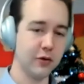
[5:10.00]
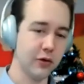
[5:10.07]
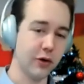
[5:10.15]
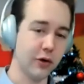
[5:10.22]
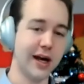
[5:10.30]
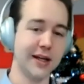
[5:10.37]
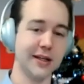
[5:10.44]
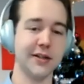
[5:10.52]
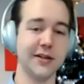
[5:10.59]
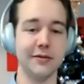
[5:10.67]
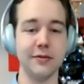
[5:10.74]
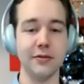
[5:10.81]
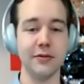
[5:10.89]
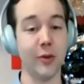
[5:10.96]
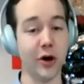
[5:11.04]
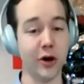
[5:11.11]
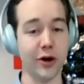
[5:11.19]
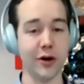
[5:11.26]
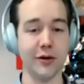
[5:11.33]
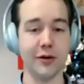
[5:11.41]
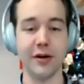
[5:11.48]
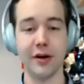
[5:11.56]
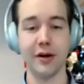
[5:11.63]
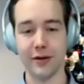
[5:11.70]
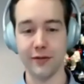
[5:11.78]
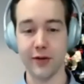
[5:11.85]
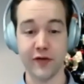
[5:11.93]
Google Ads tomorrow
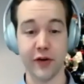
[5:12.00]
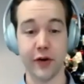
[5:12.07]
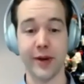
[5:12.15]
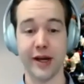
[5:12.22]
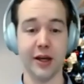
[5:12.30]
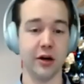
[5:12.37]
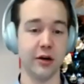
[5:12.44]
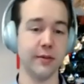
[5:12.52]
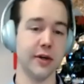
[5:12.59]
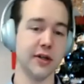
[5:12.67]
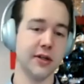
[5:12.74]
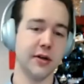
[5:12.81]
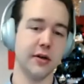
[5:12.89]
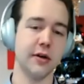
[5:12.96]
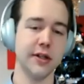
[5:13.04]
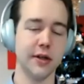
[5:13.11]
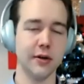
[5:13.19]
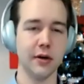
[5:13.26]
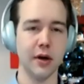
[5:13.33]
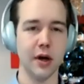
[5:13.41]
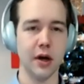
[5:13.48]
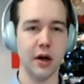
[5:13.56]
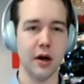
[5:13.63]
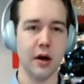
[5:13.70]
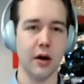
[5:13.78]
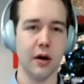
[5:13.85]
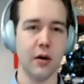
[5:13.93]
with, for my e-commerce store. So,
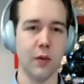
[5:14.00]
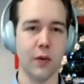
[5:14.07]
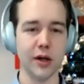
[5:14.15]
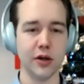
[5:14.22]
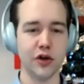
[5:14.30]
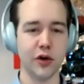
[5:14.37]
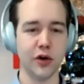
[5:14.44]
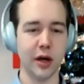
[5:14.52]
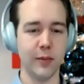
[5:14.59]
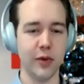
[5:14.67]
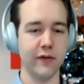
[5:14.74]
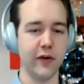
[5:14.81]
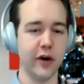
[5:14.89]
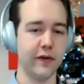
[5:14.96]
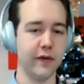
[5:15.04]
mm. what should I be aware